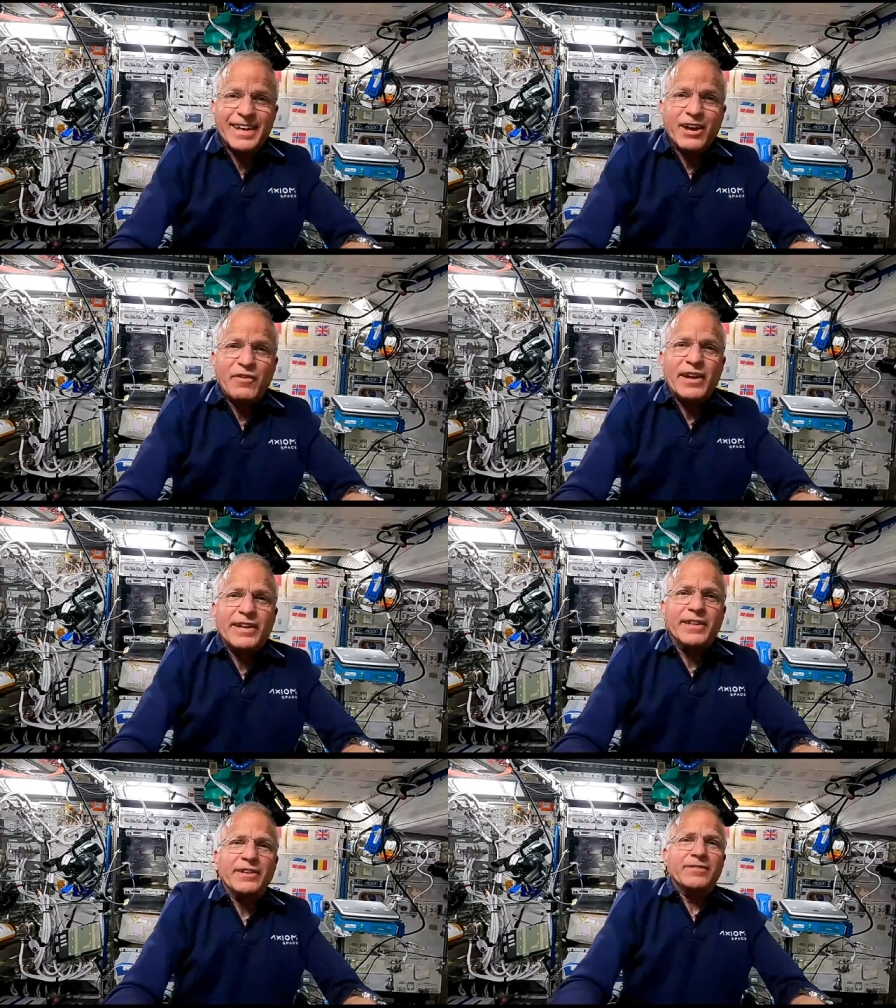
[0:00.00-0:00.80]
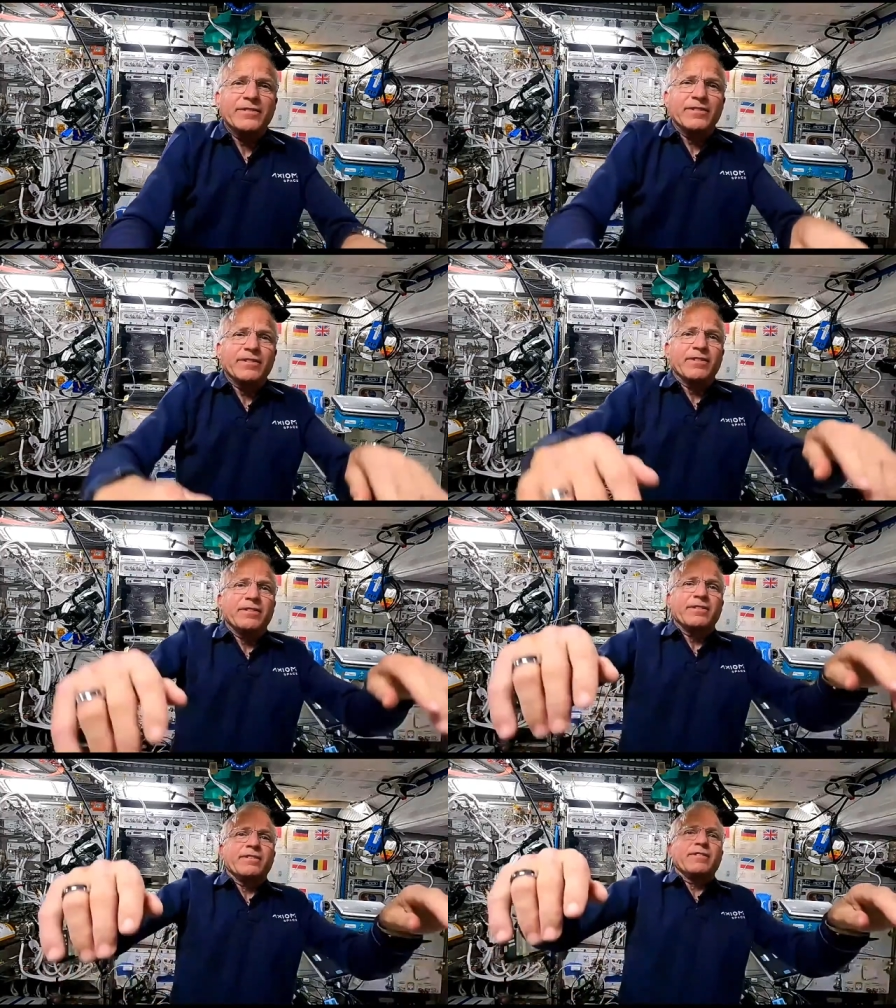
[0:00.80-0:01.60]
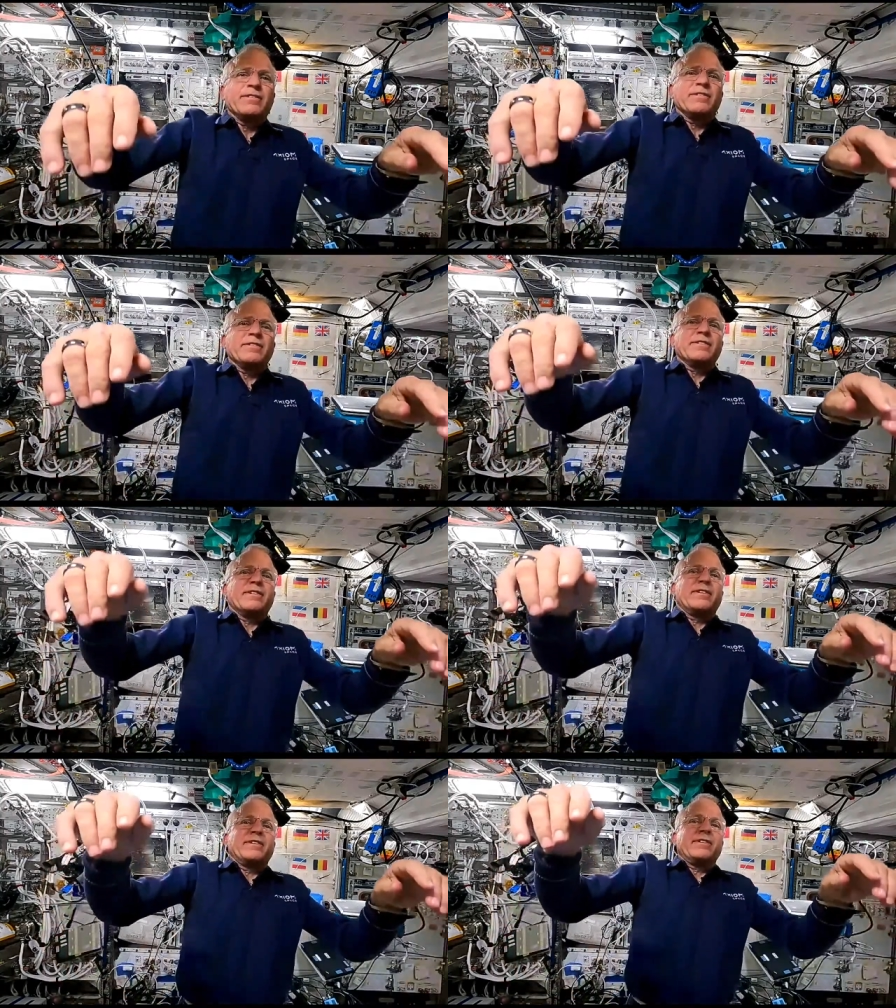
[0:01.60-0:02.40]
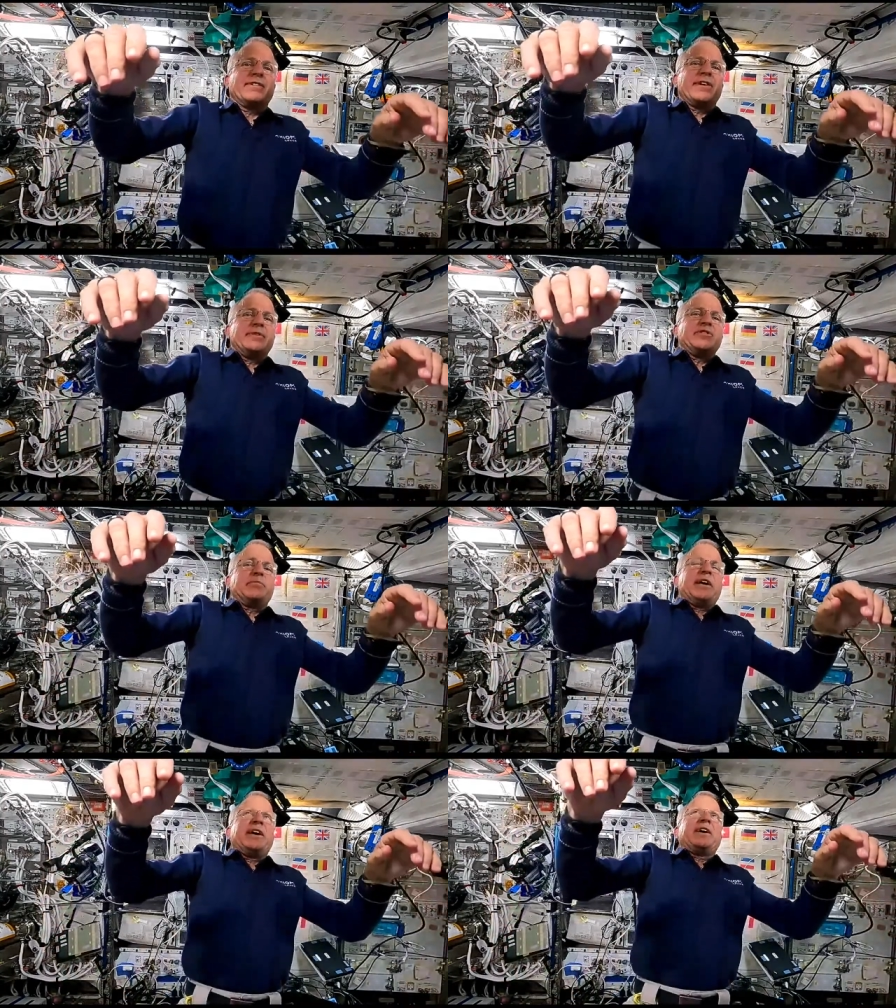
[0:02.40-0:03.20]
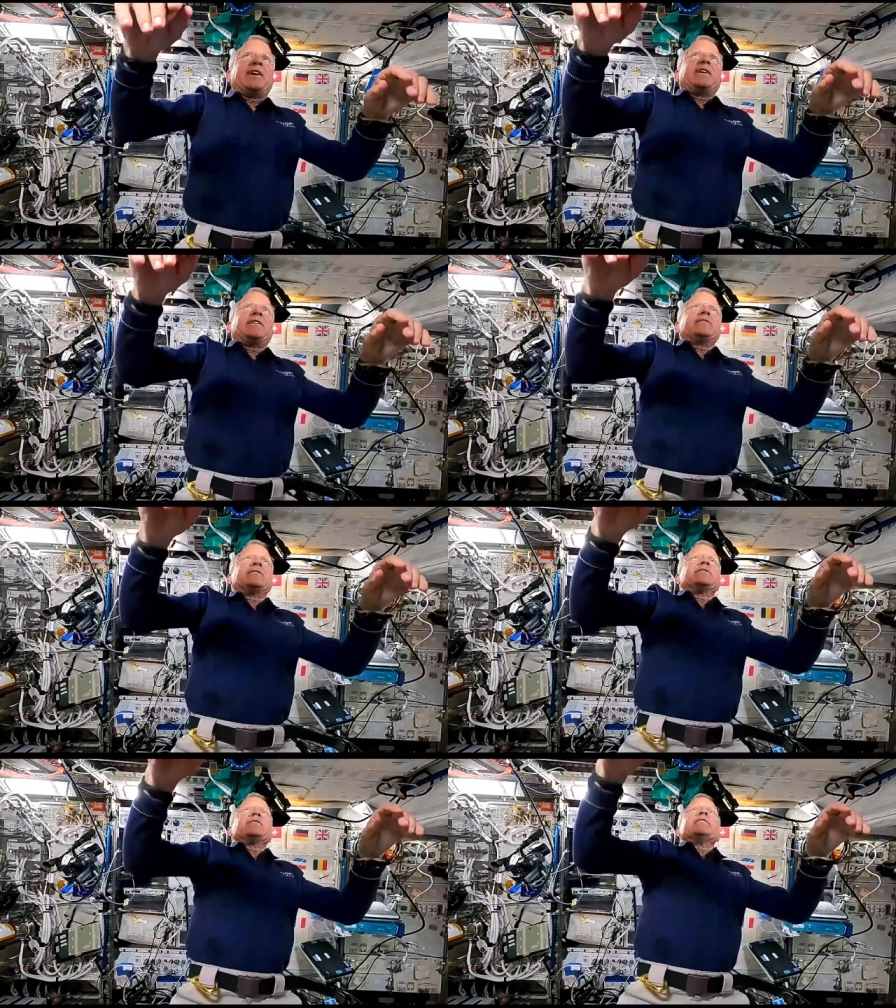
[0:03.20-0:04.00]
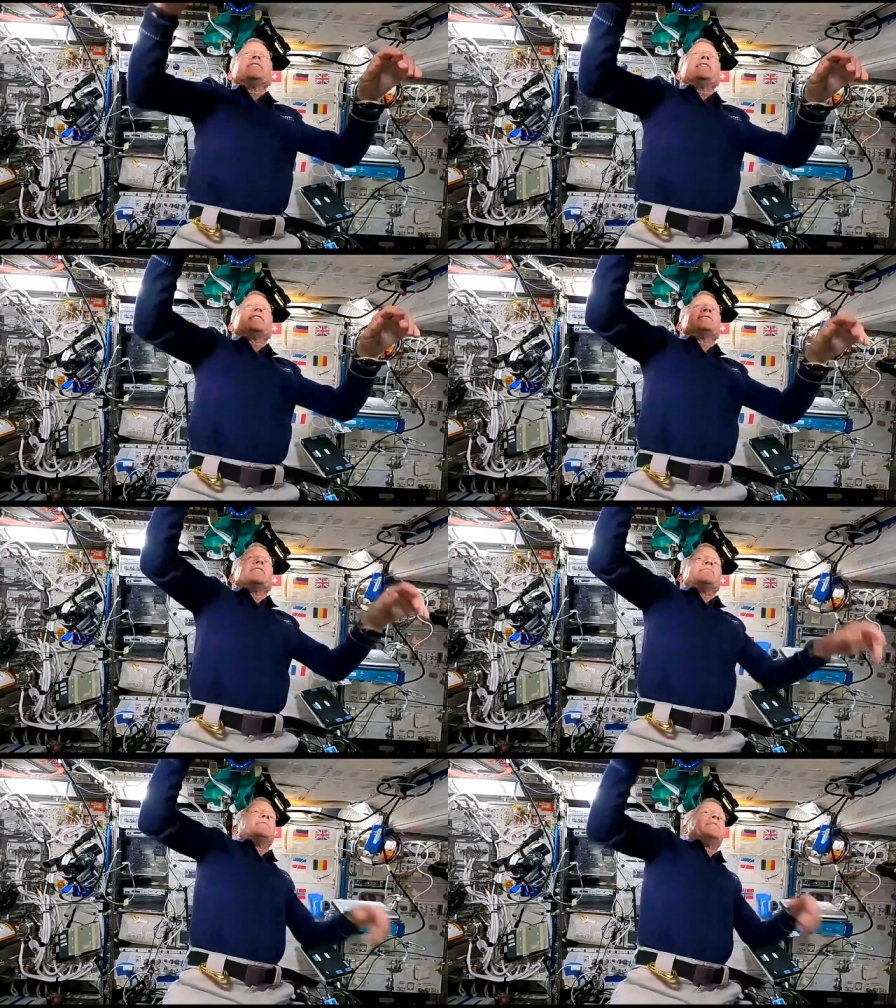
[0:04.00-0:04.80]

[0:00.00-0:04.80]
I felt like this. Oh, I'm in space. i I'm